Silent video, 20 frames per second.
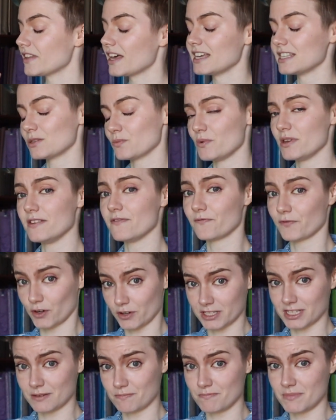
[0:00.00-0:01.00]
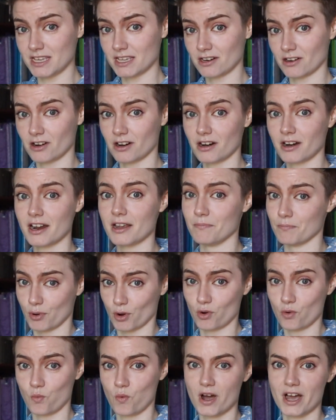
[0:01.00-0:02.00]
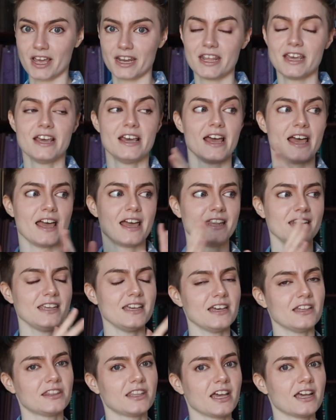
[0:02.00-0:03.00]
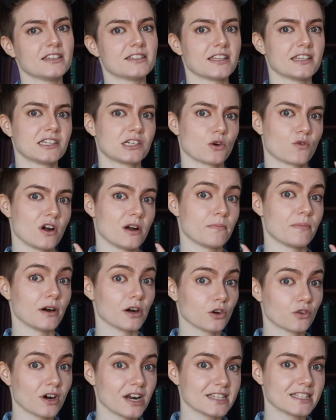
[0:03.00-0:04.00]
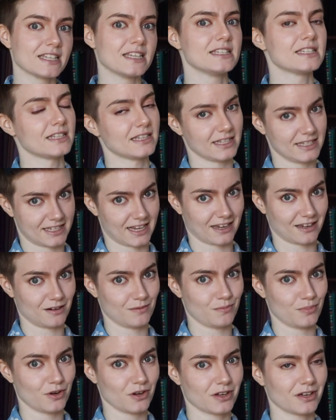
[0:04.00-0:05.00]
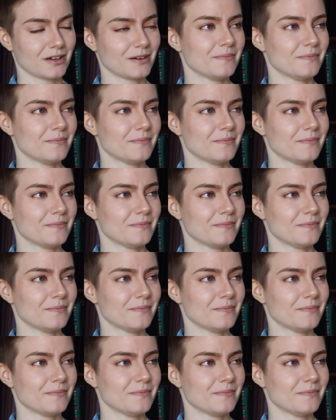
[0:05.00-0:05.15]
as we first meet her in book 1 and Ianthe as the story progresses in the second book.